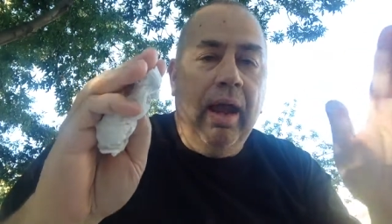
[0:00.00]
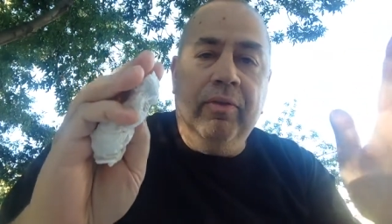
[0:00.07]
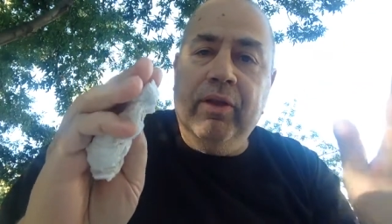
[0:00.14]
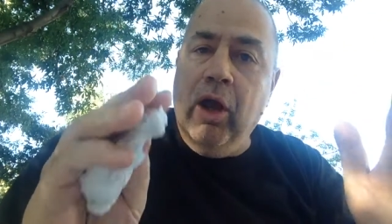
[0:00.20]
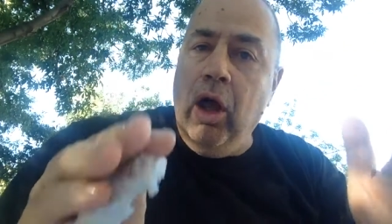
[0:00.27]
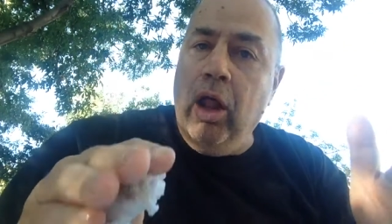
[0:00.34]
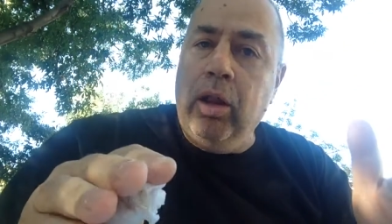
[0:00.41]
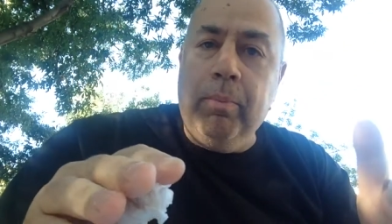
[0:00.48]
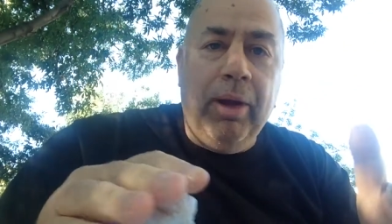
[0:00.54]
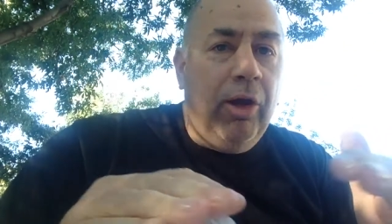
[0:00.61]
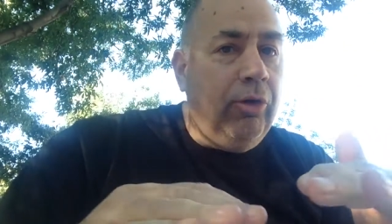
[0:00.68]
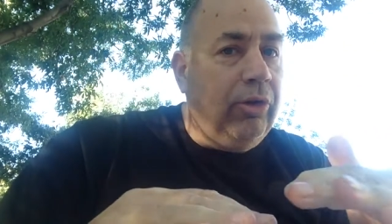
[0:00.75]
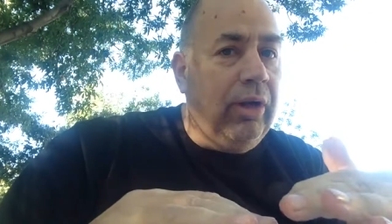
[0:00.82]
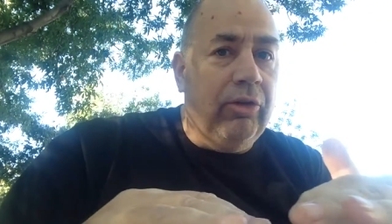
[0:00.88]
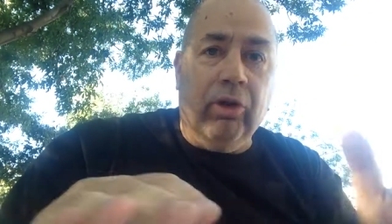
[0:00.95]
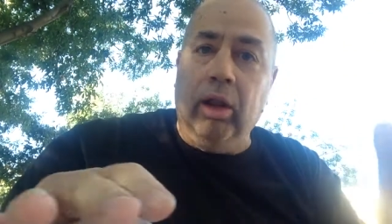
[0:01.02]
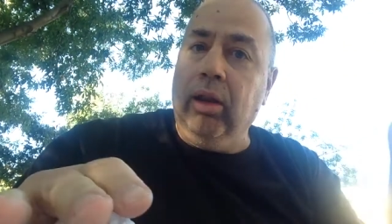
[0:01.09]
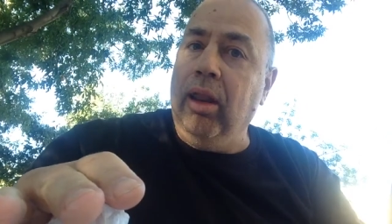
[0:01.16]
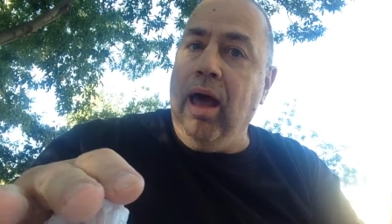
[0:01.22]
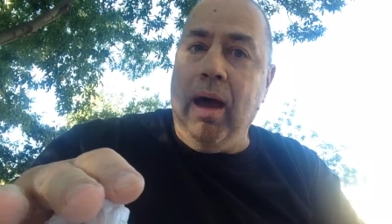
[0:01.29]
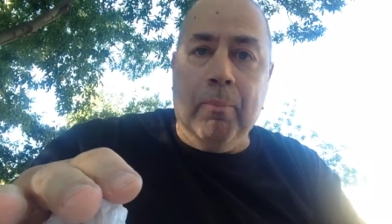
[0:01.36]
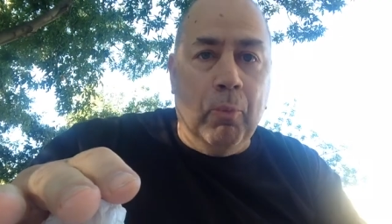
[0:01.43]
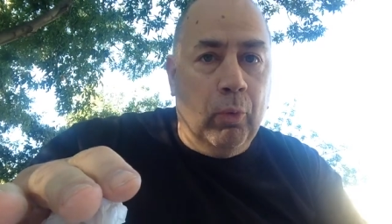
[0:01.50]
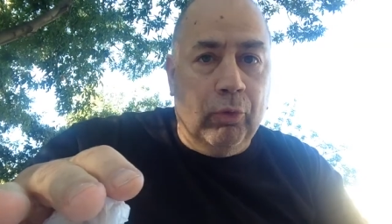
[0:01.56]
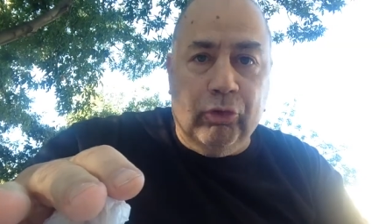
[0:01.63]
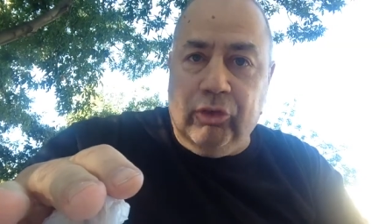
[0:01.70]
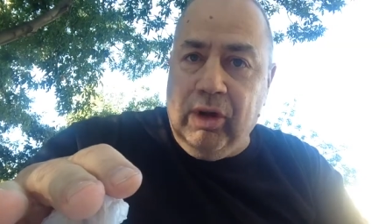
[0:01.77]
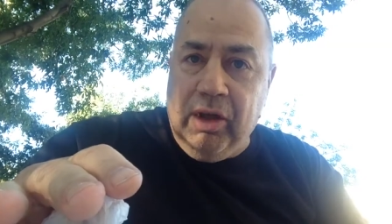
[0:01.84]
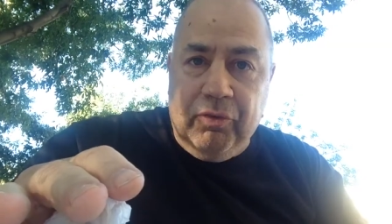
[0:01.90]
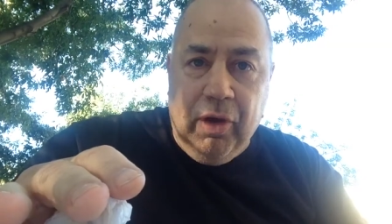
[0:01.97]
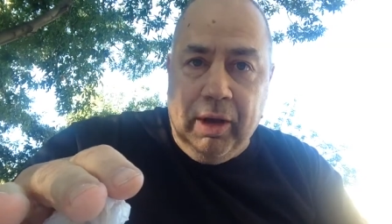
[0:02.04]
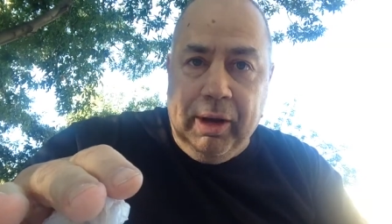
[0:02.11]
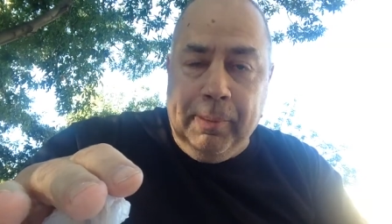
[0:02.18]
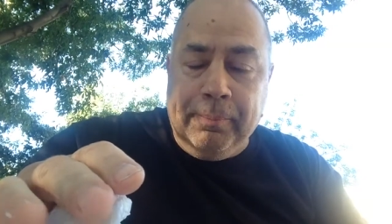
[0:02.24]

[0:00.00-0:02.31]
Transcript: And the All-American has a lot more stuff on